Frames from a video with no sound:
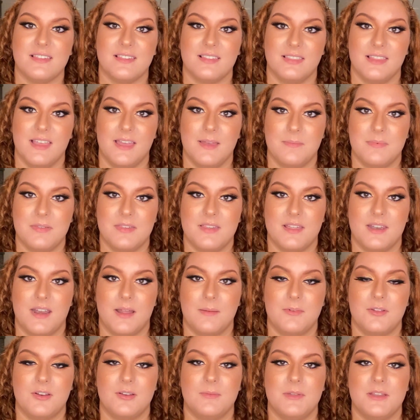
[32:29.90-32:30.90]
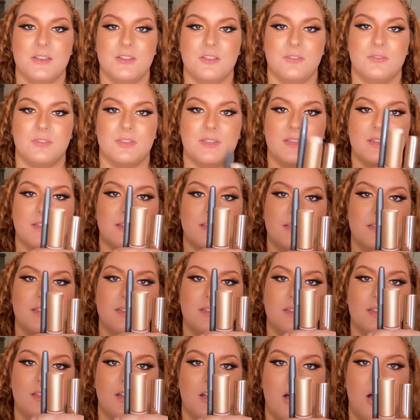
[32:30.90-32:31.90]
is lips, and I'm gonna be using
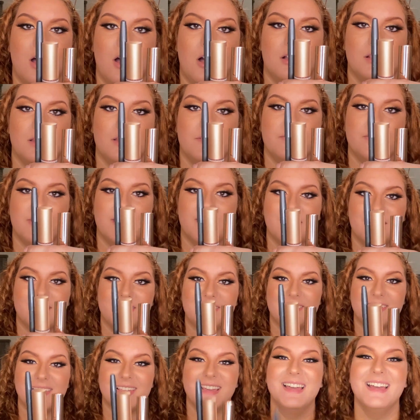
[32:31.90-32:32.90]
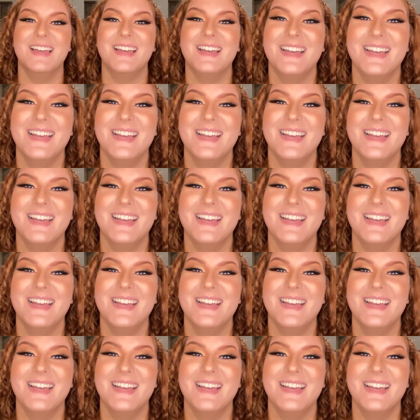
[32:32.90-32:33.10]
all of this.